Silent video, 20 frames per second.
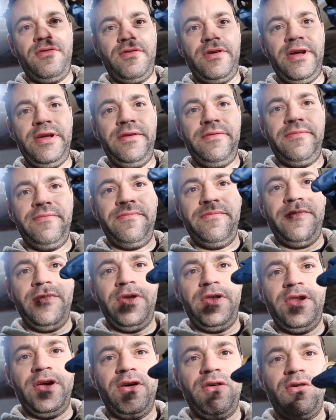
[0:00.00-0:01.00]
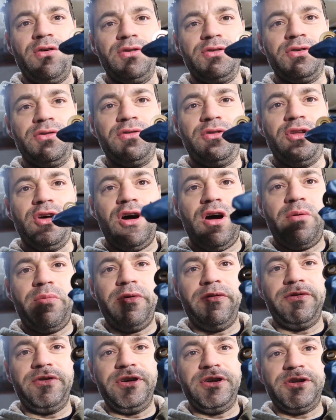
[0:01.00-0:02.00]
right, that goes on top
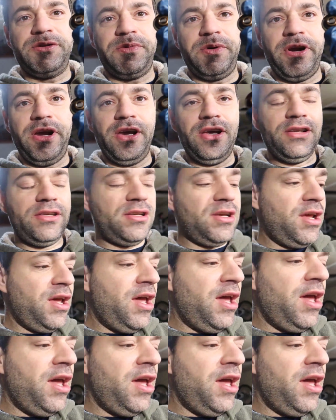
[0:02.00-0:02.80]
of the springs,